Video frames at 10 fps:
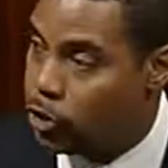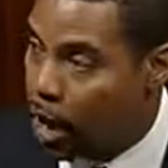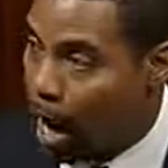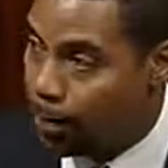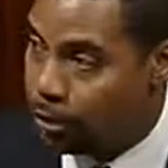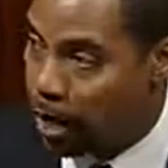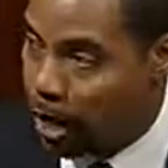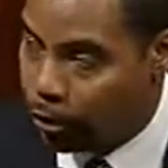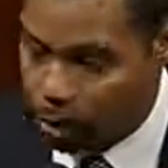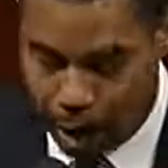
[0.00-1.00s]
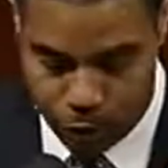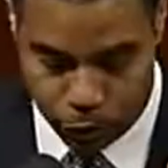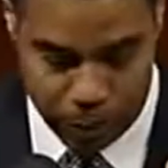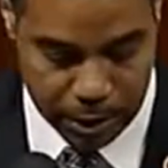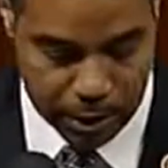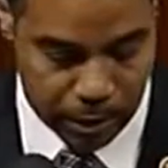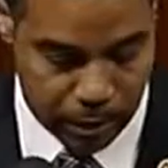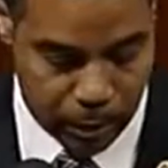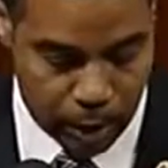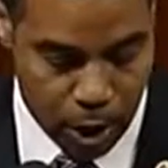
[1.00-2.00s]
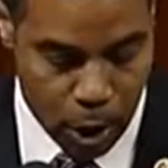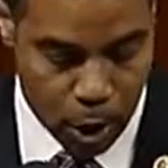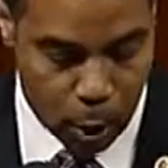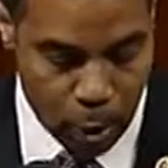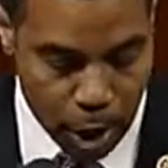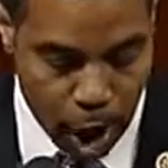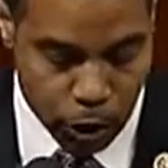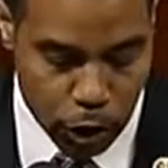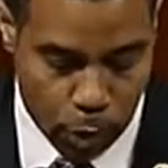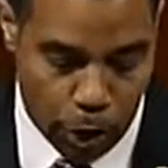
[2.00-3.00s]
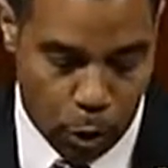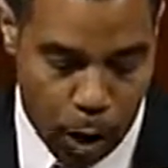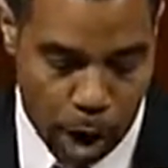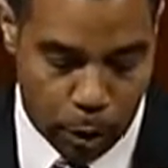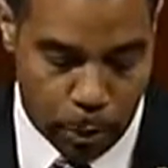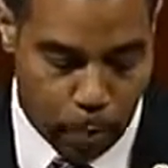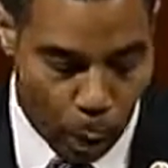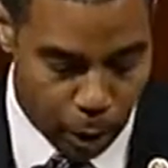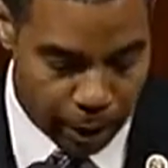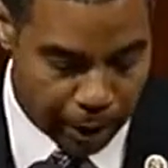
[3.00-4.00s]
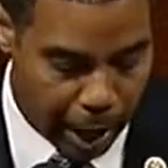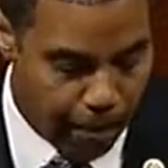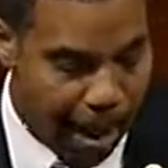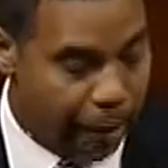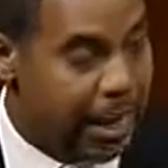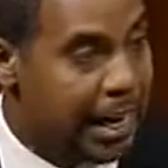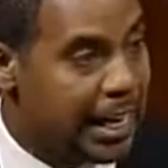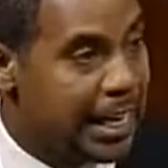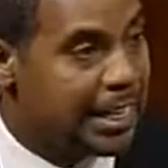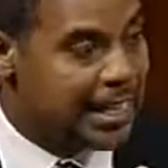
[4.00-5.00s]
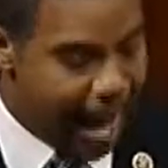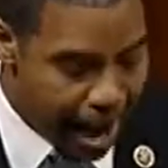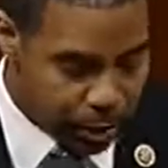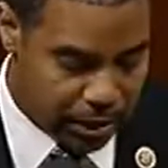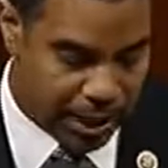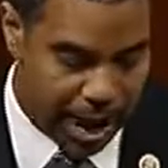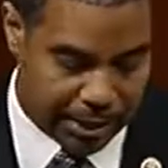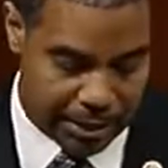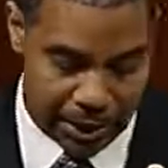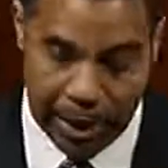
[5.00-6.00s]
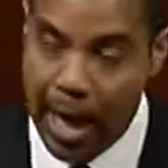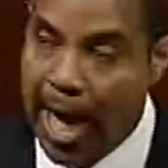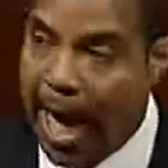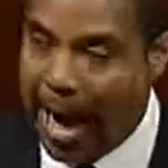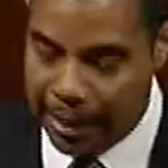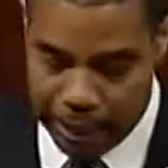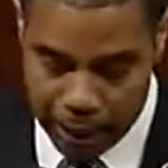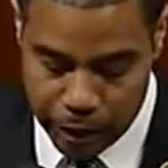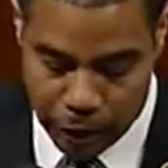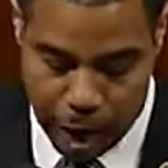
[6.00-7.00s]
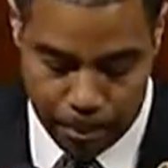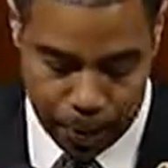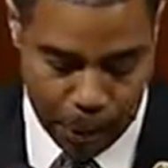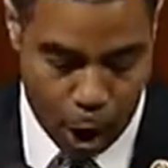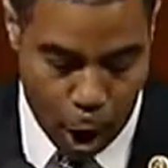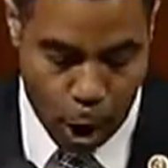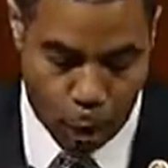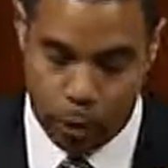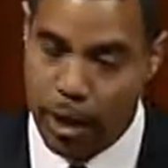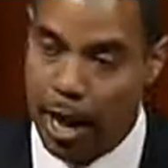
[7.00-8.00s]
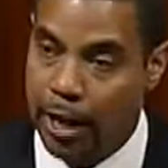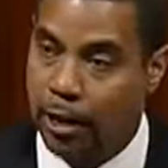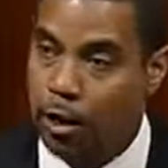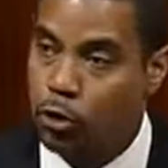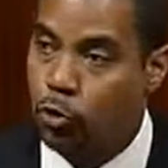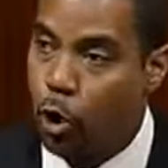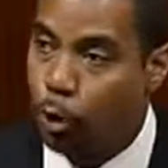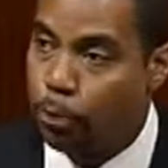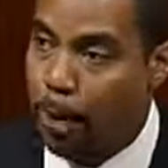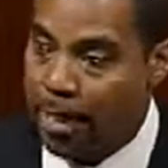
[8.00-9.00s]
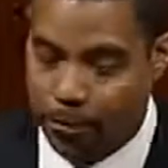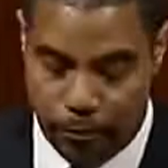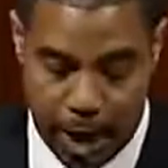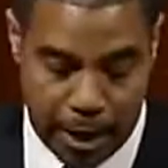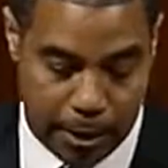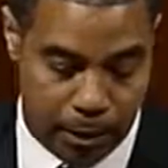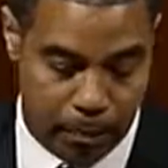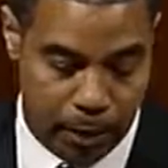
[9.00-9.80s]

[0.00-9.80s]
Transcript: jobs to other countries. We would also require reporting about any downsizing at each company owned and controlled by the fund.